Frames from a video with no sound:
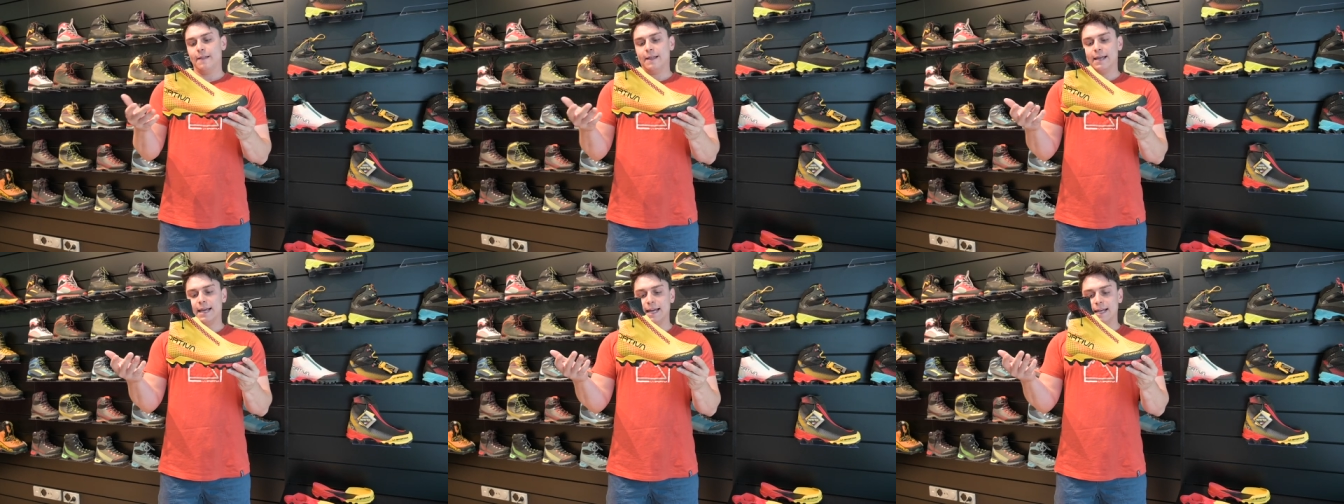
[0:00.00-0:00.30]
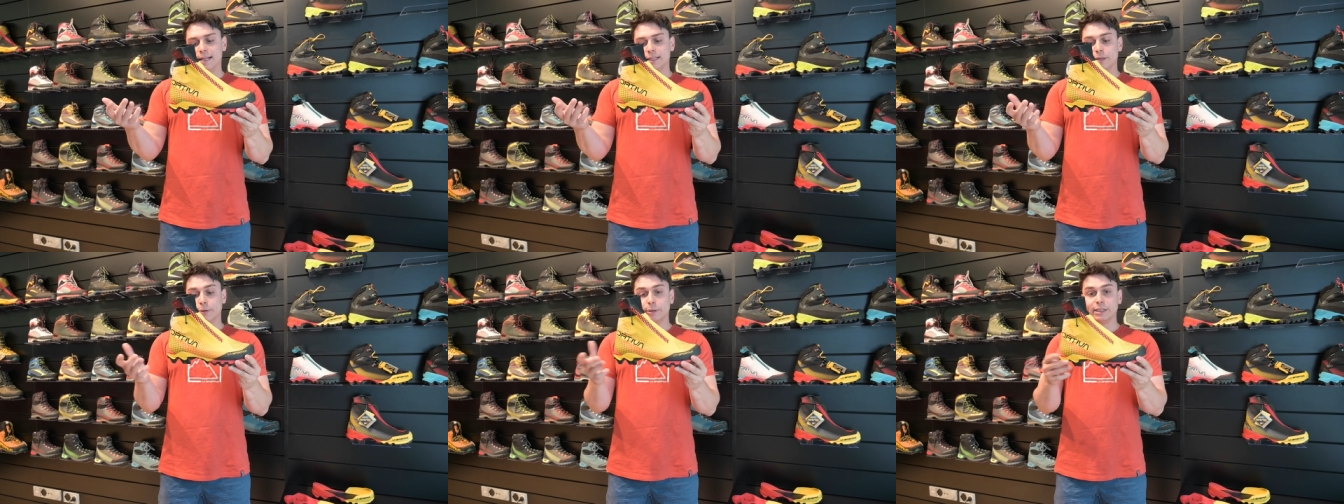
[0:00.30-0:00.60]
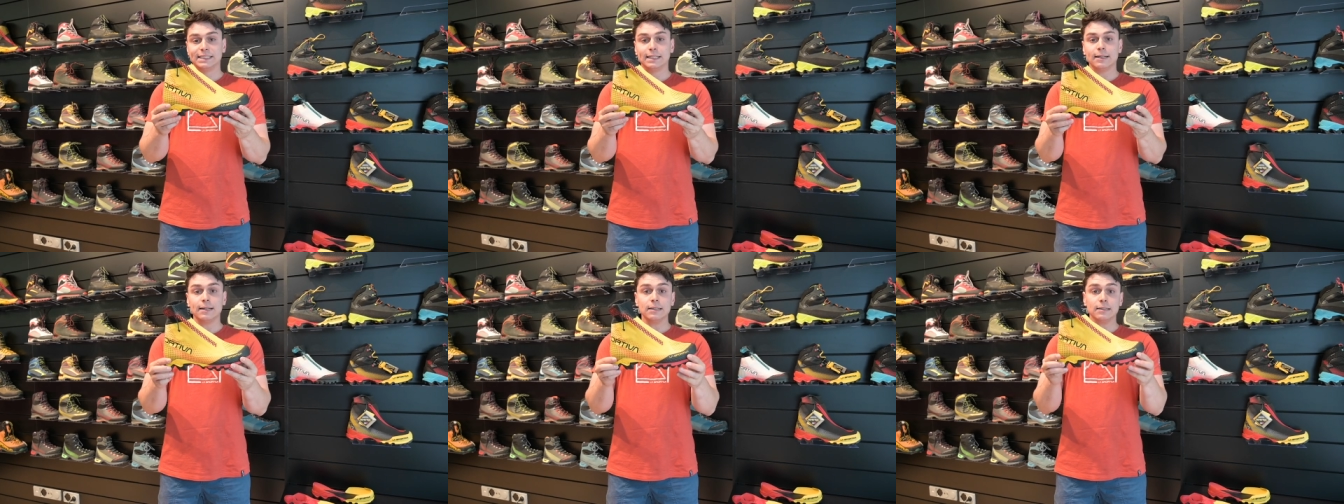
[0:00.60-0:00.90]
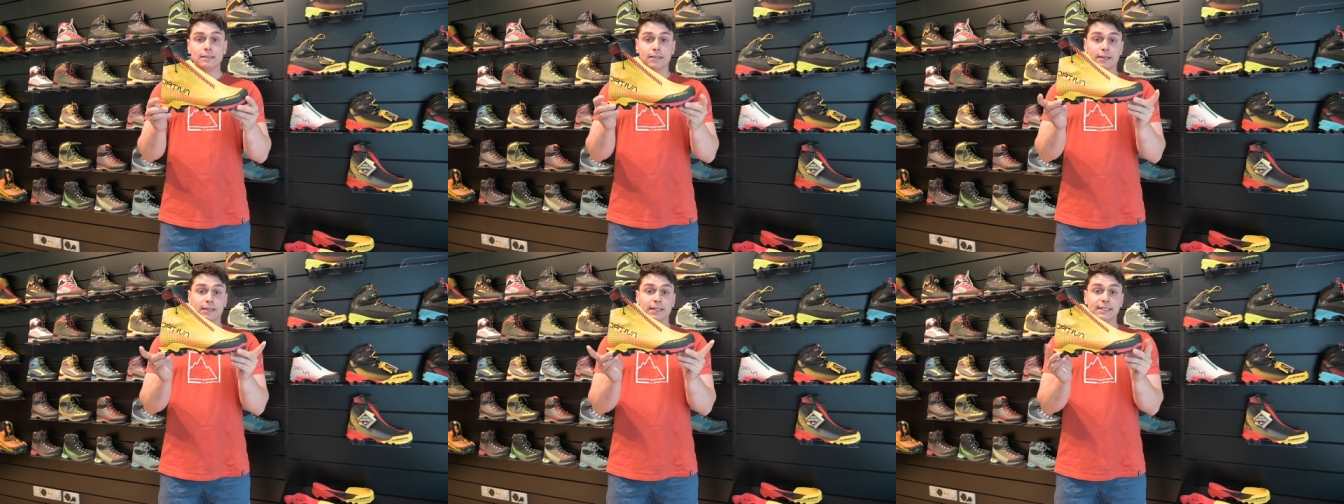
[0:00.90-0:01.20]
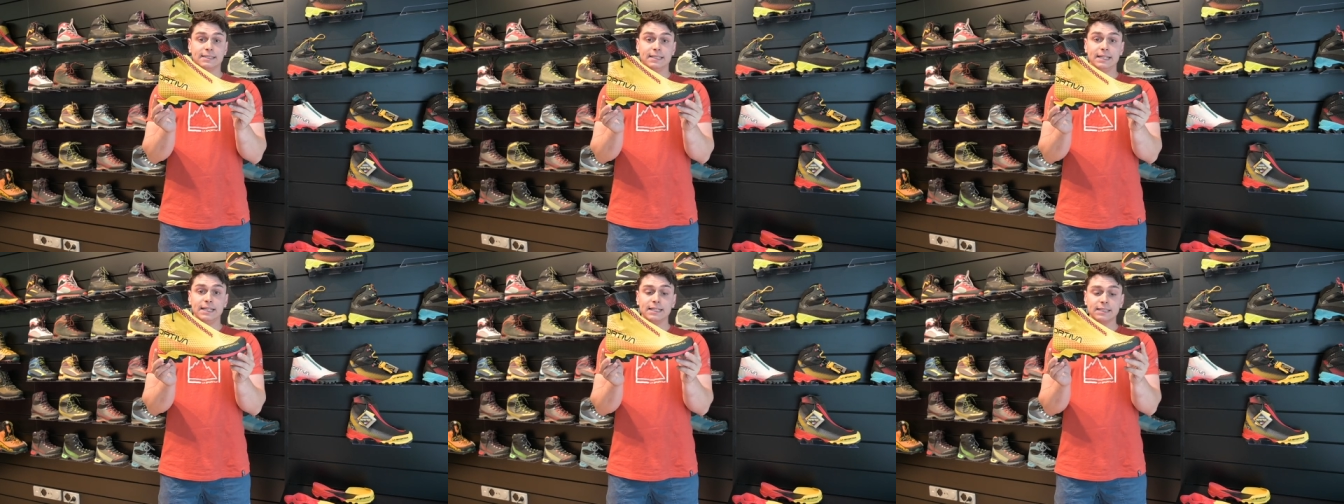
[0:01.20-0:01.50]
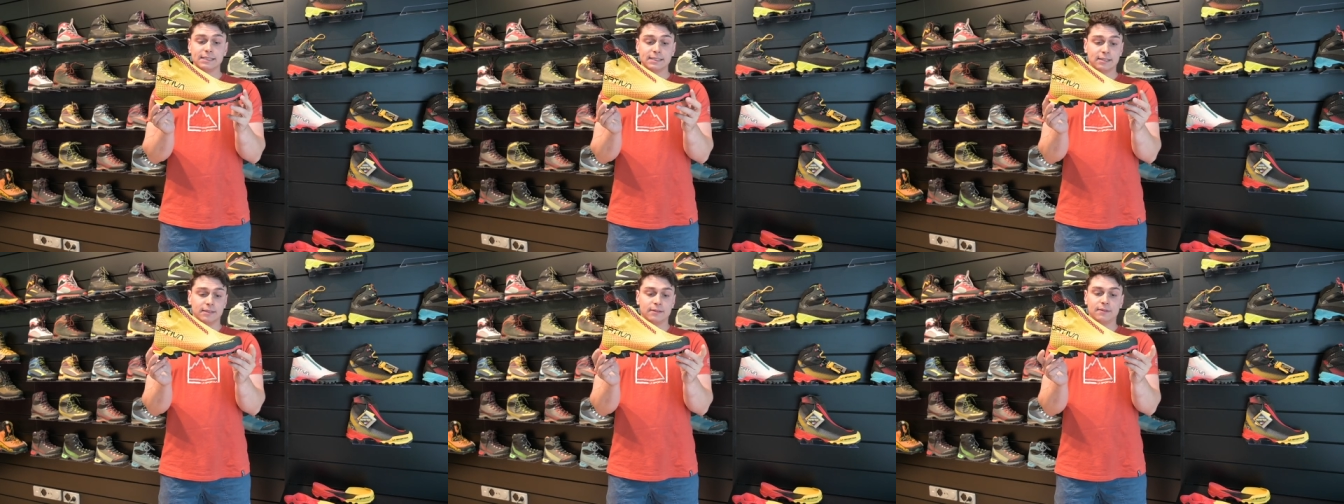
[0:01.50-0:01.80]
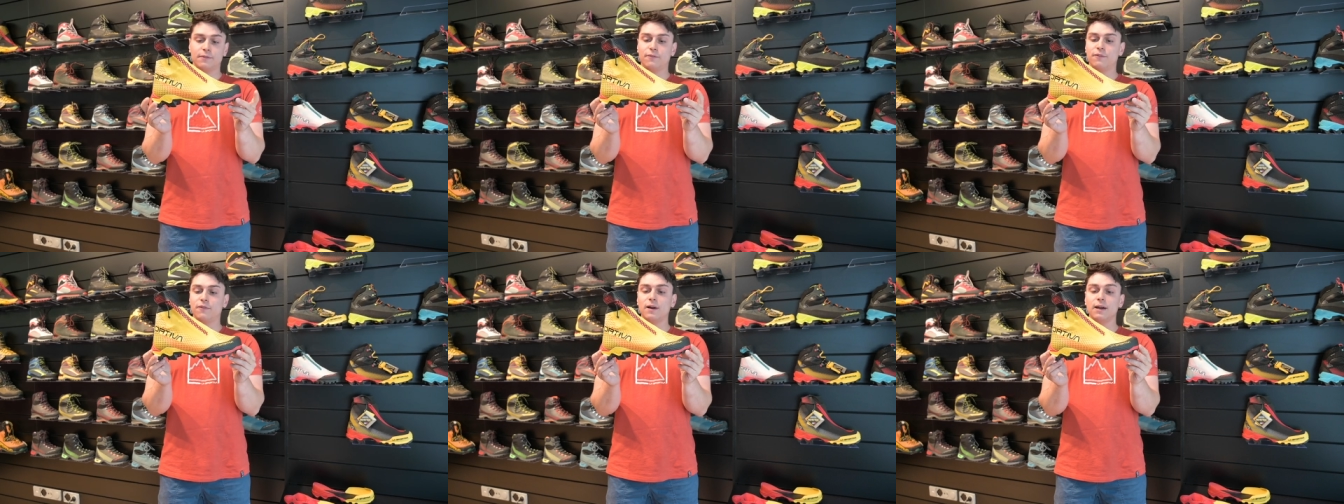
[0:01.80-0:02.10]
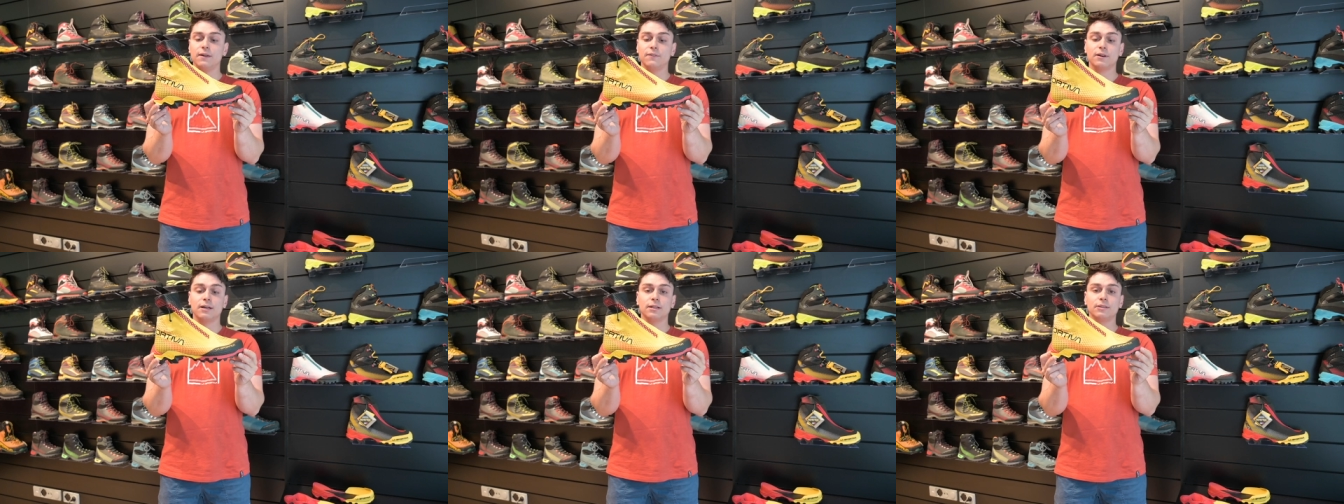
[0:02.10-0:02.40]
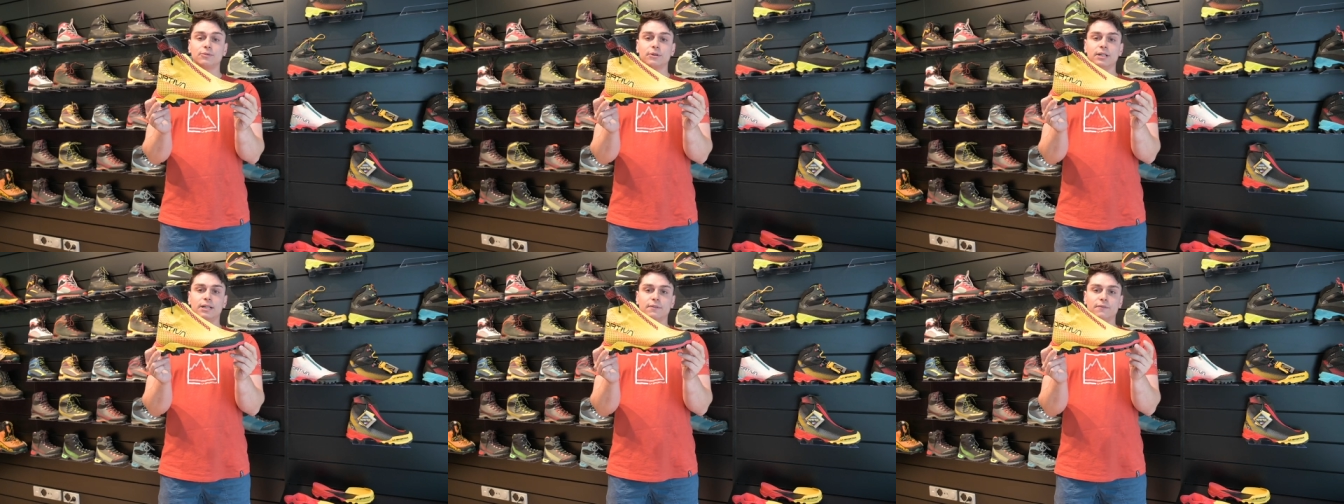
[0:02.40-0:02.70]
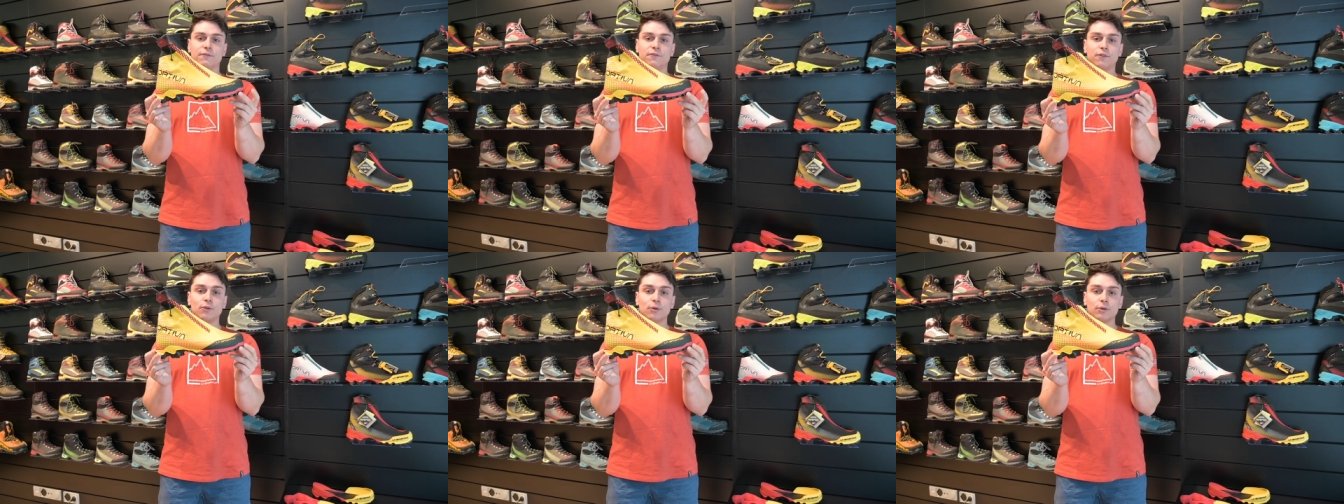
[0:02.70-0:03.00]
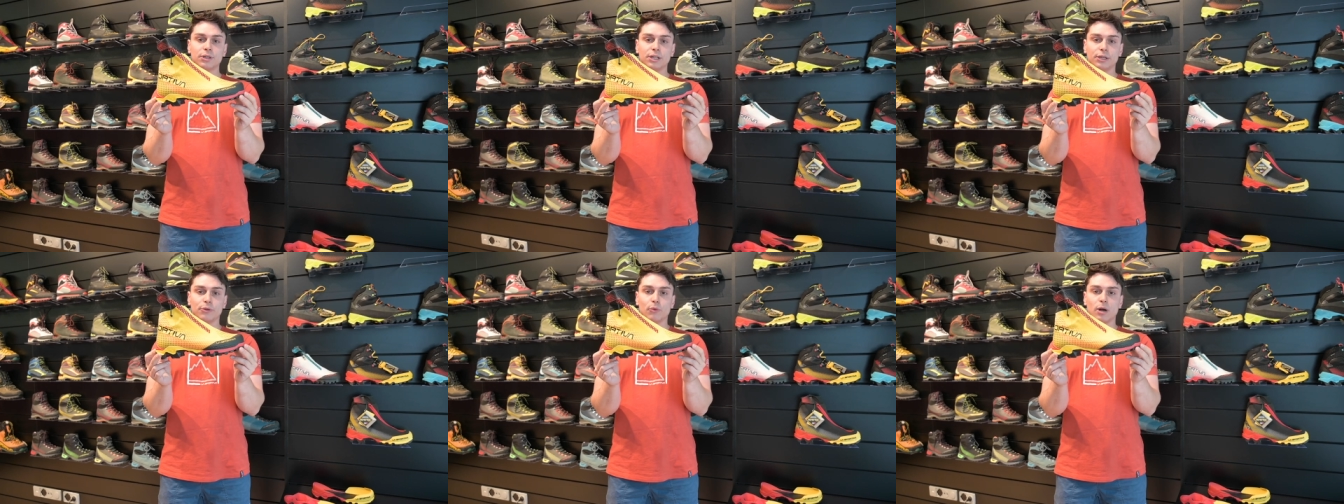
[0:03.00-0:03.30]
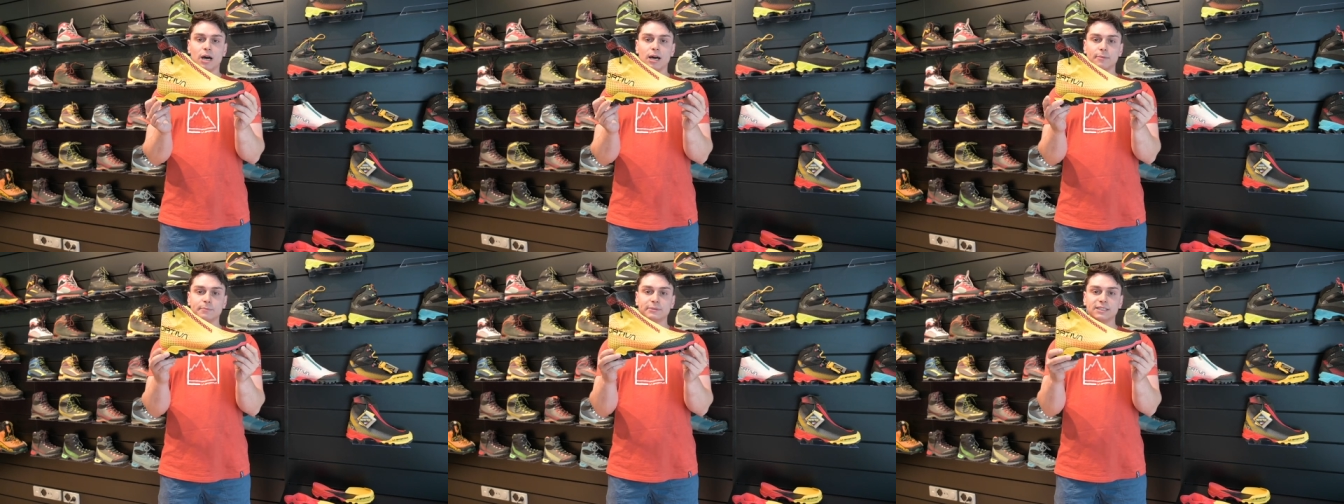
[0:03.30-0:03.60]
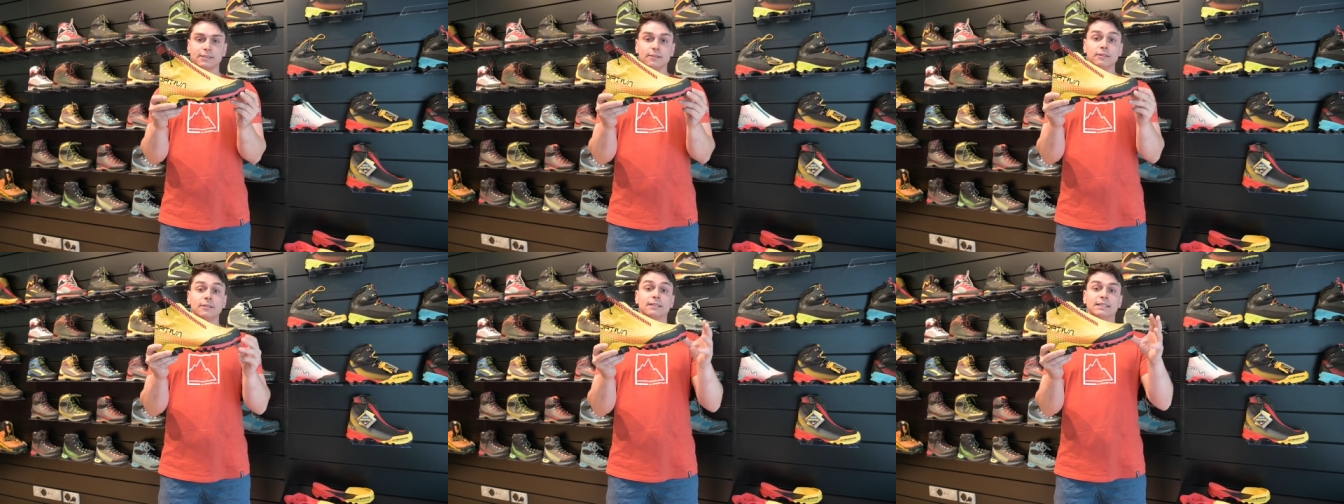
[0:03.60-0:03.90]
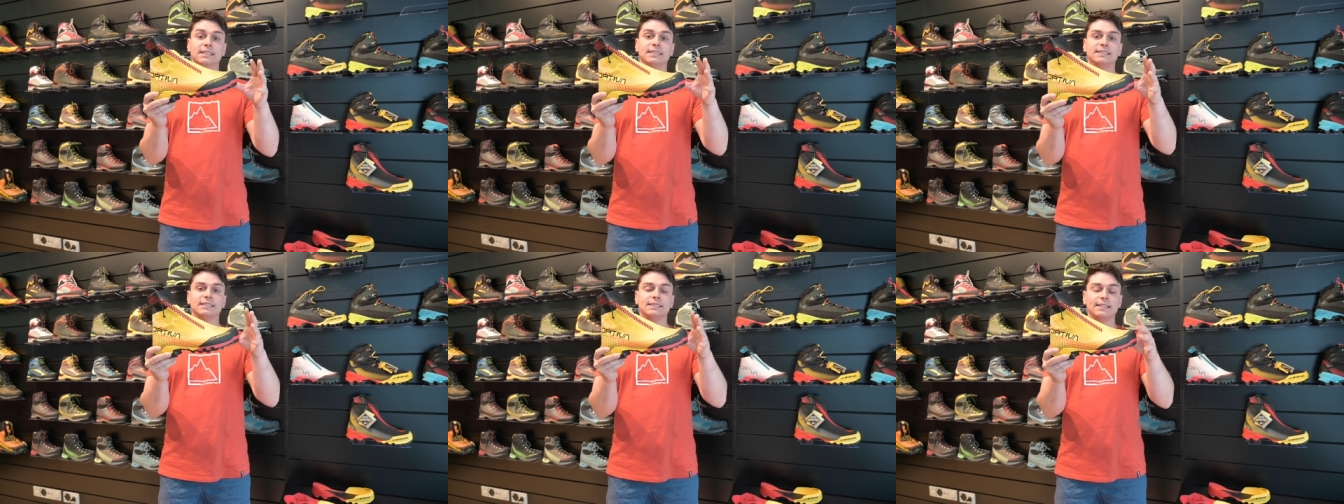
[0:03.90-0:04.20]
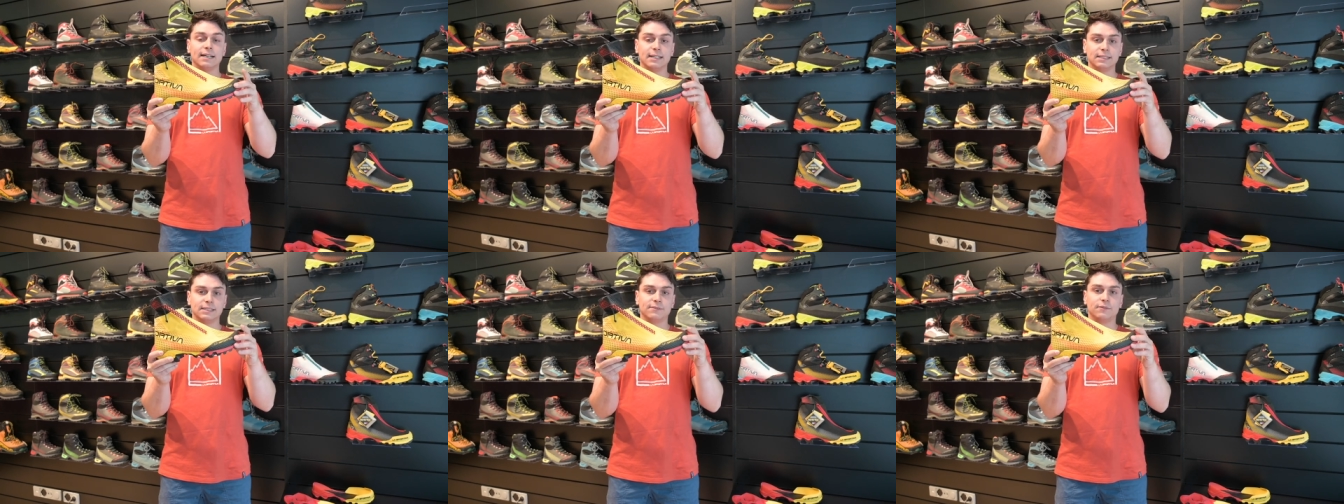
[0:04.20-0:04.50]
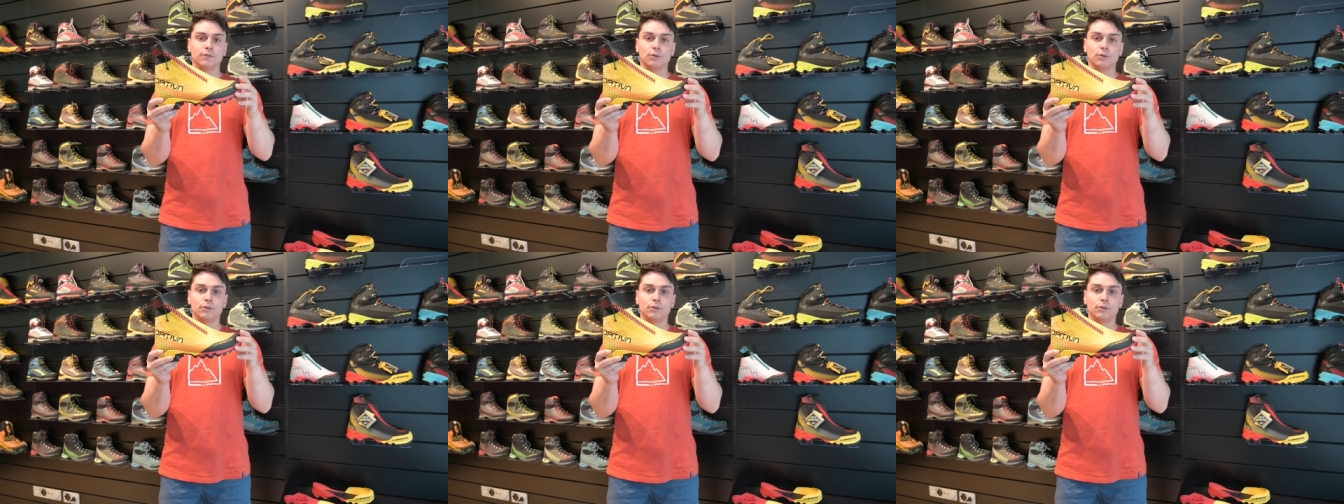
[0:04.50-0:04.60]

And the result is this, five hundred forty grams in size